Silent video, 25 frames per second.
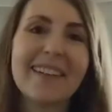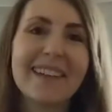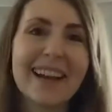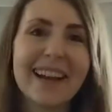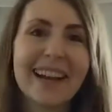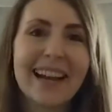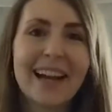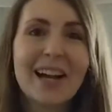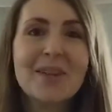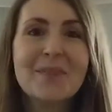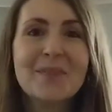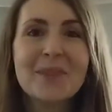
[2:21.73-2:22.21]

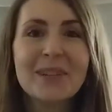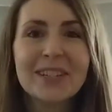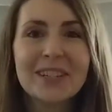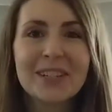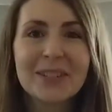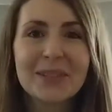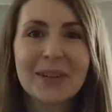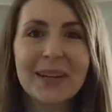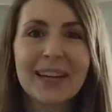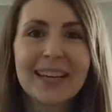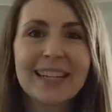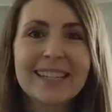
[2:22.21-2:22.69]
Alright, I hope you
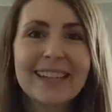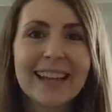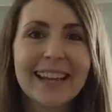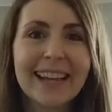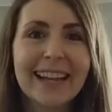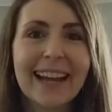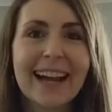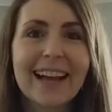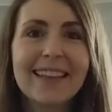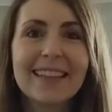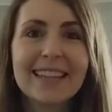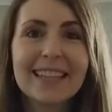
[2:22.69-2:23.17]
enjoyed
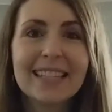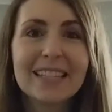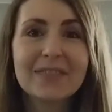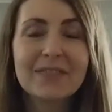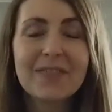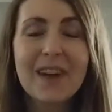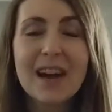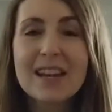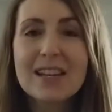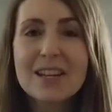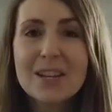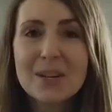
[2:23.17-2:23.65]
checking out these
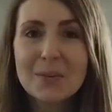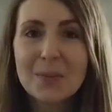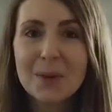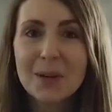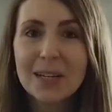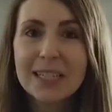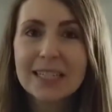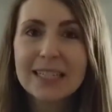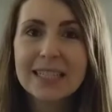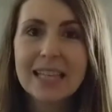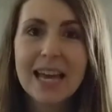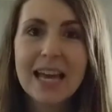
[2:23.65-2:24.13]
fun new
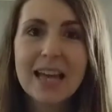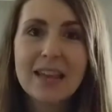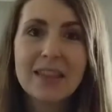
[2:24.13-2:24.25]
books,